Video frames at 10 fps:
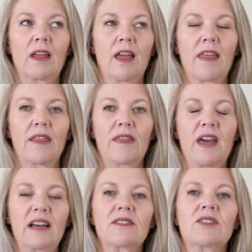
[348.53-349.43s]

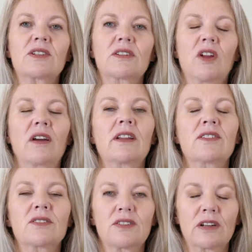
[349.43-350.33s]
That's not
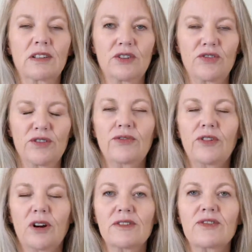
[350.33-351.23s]
necessarily true
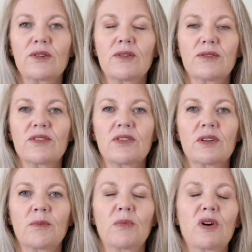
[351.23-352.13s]
for all souls.
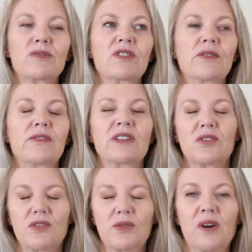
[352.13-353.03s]
Most of us
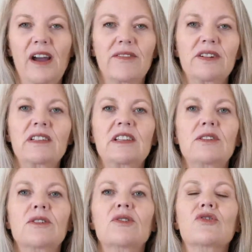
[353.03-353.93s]
do have indeed
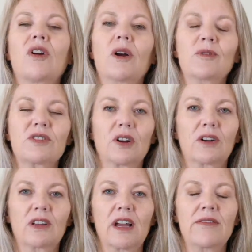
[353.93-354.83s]
those traumas in our
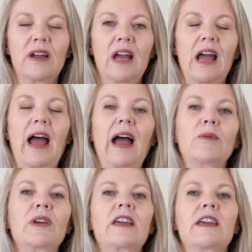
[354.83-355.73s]
life, and
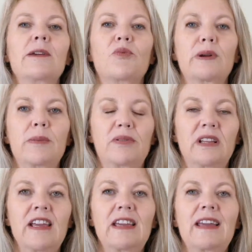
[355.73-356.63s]
we keep
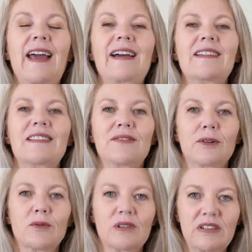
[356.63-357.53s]
replaying it as if
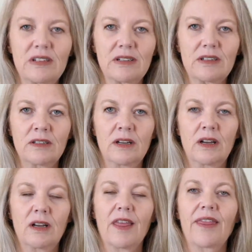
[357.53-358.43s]
it was still
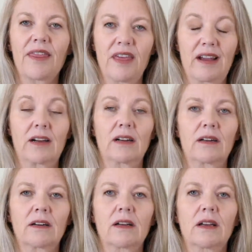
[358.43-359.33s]
there
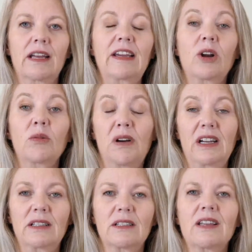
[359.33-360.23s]
in our
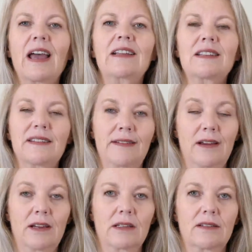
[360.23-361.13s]
minds, and it's
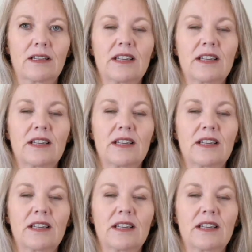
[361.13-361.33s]
not.